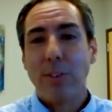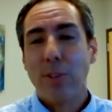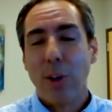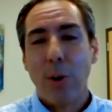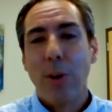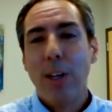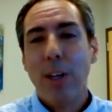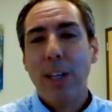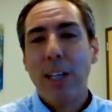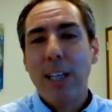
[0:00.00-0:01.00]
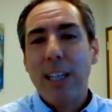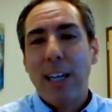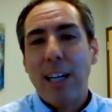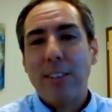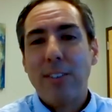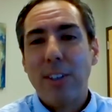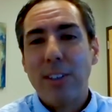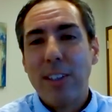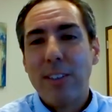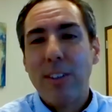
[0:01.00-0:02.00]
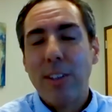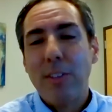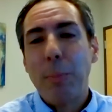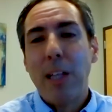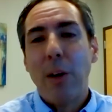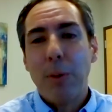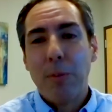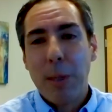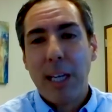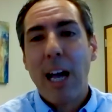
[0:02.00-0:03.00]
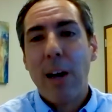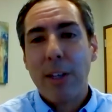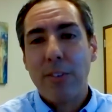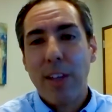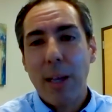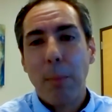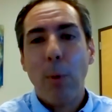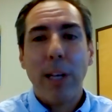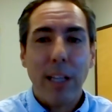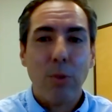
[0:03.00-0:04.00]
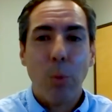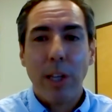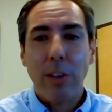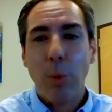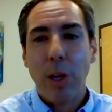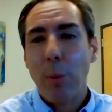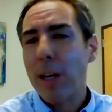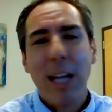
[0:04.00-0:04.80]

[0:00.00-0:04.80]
So it still needs to be dealt with from an accounting standpoint in 2021.